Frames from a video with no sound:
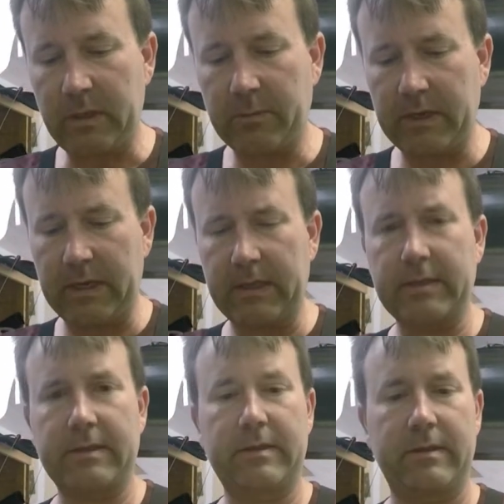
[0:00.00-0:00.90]
Yeah,
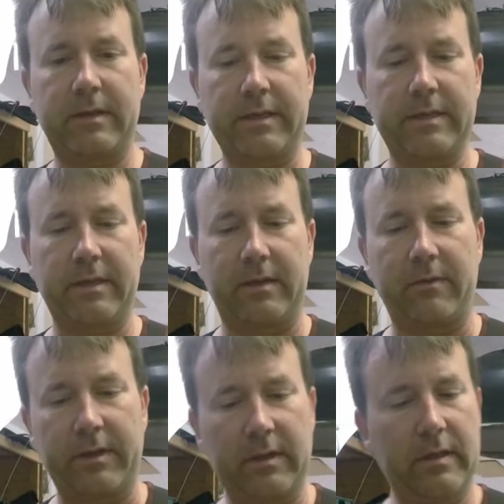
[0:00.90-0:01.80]
that's nice and
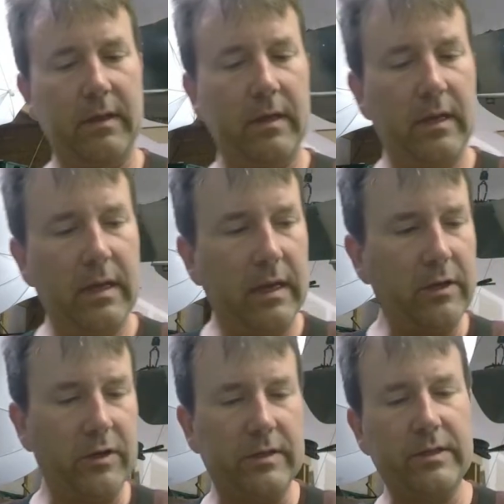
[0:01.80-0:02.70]
lovely. And you
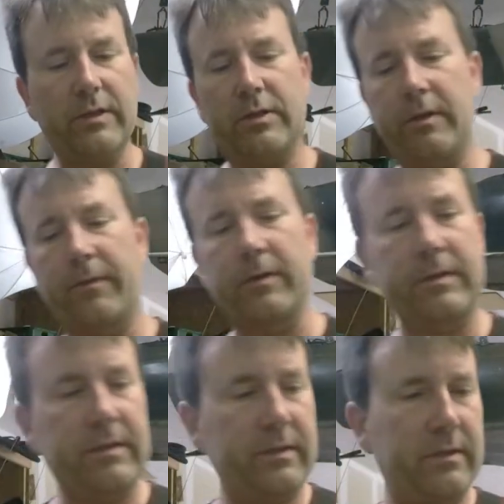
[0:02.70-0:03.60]
can see the difference
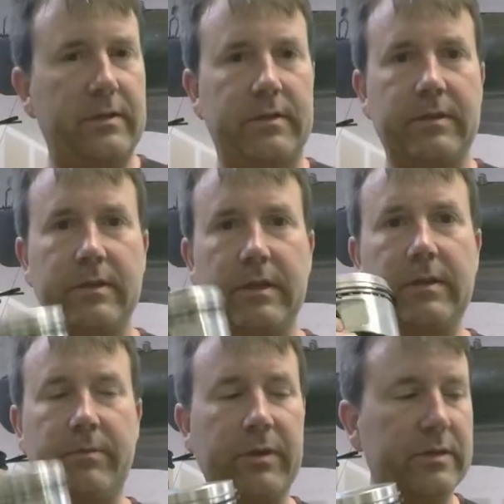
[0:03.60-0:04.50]
in the
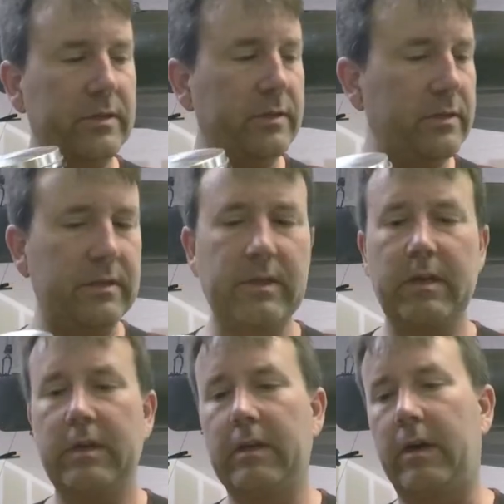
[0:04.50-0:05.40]
pistons.
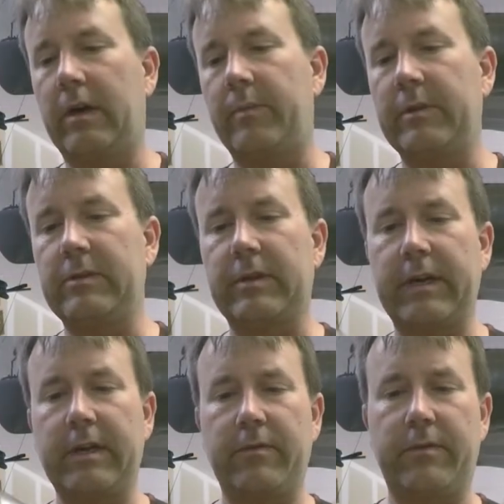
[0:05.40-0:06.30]
These are
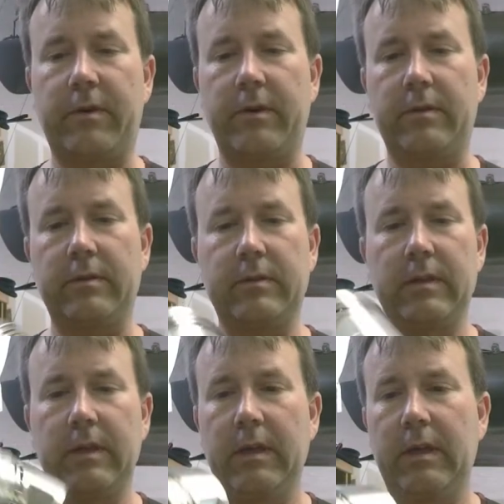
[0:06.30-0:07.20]
kind of,
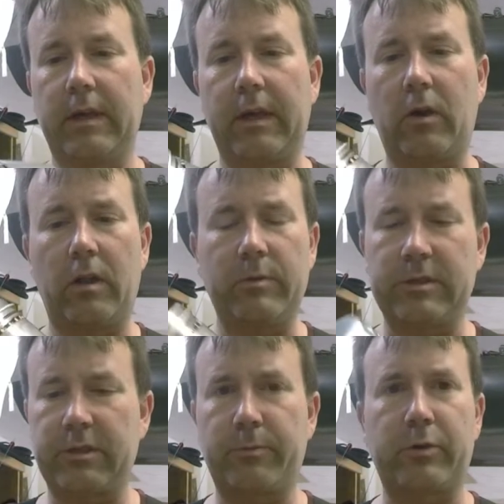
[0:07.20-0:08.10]
I call them a
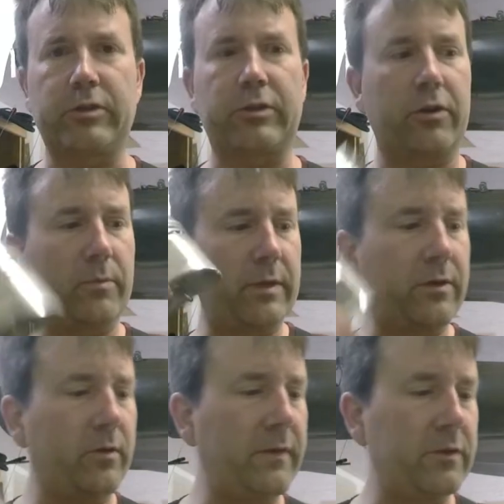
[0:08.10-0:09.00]
slipper skirt, but I don't
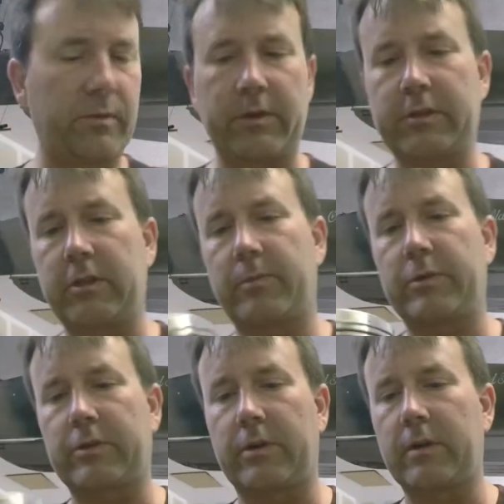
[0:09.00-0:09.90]
know if that's really a slipper
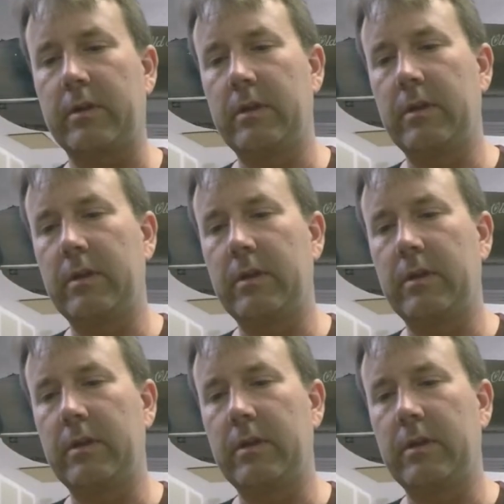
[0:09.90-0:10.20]
skirt.